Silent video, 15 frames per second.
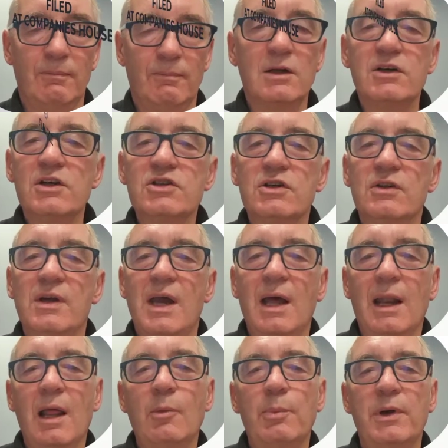In addition, the
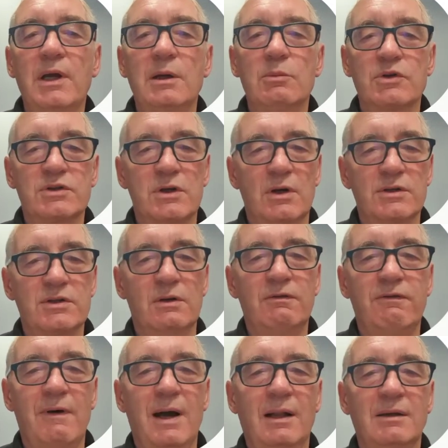LLP must also
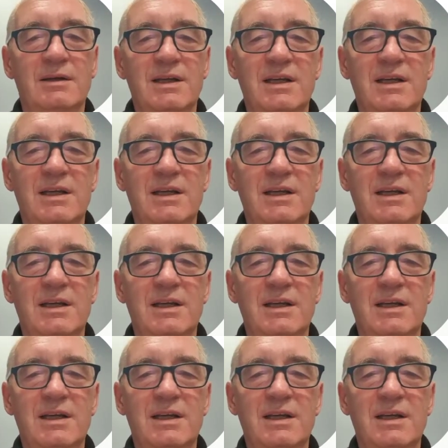file